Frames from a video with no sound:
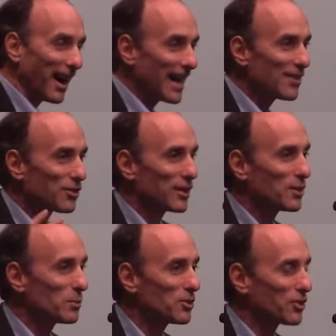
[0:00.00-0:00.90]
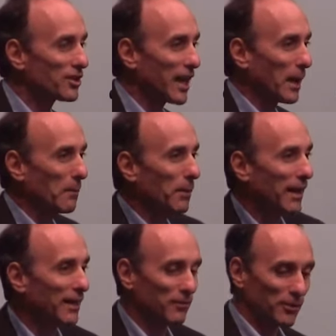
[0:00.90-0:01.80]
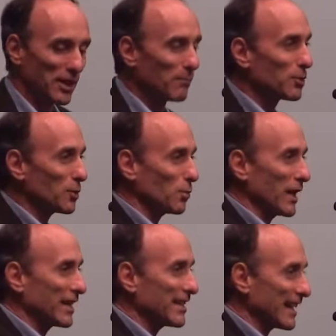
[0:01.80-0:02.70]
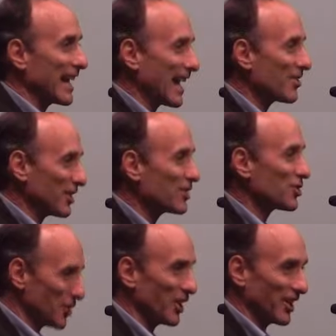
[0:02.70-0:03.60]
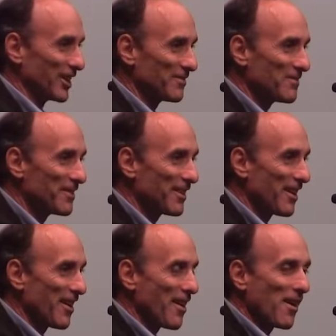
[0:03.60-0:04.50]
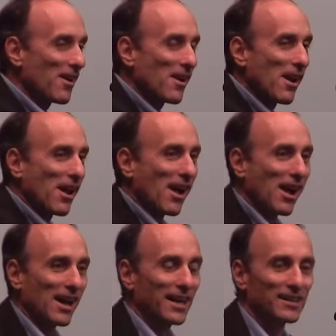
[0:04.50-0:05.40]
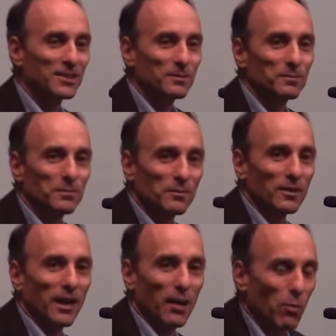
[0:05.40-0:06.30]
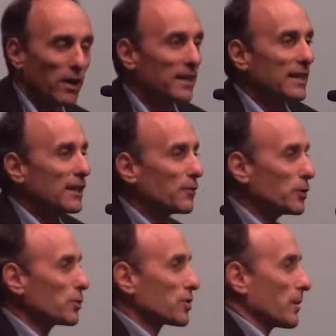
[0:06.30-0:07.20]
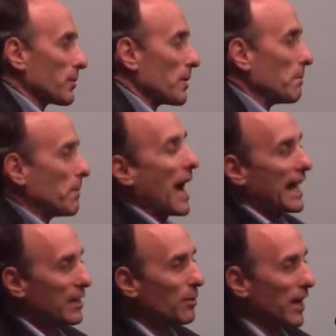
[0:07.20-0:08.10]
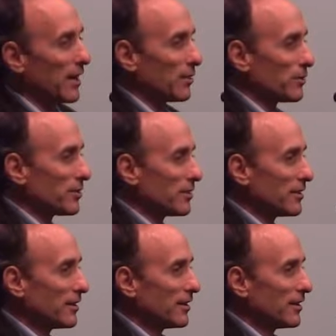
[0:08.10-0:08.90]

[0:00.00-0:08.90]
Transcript: I think we should campaign for them to win again this year. And I want to give you some of the background